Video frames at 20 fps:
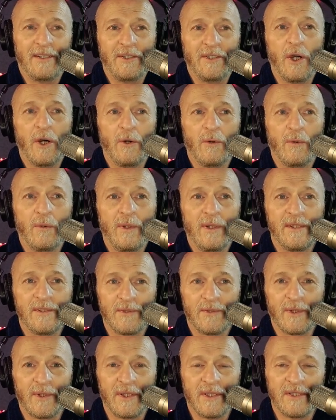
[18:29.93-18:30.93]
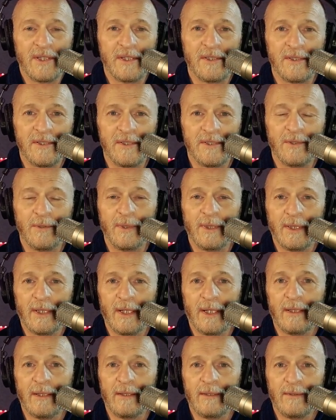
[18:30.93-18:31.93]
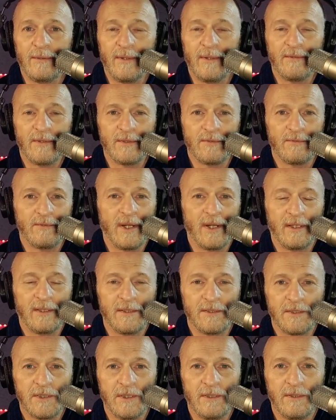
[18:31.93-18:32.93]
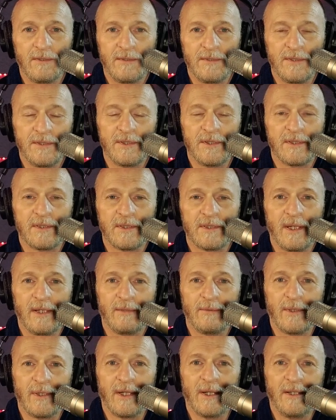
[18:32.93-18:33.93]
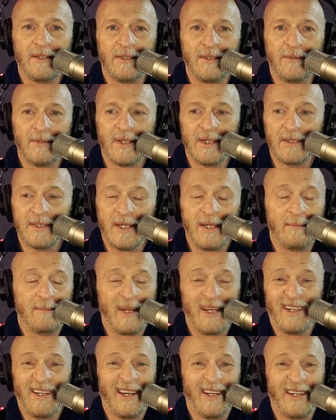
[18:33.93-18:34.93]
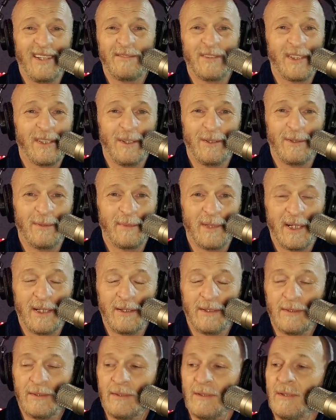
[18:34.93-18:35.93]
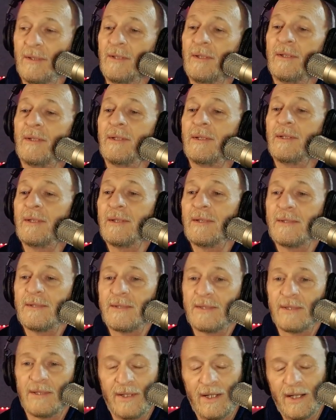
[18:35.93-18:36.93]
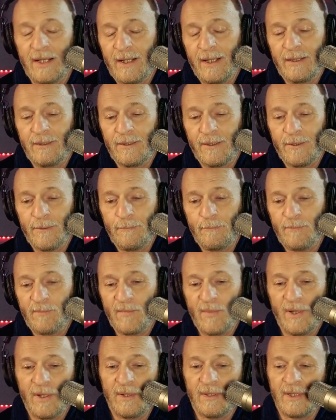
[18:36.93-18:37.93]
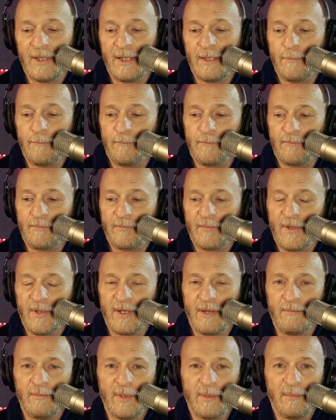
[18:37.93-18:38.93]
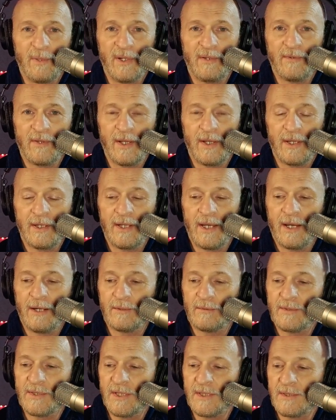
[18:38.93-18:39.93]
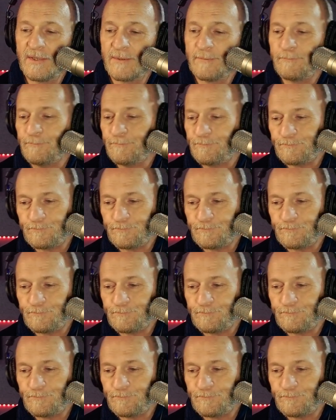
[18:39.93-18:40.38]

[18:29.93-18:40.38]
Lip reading: know his organization is doing that. Whoever's running the show is just like, we're going to do this. He may not even know about it. So I don't know. I'll give him the benefit of the doubt, since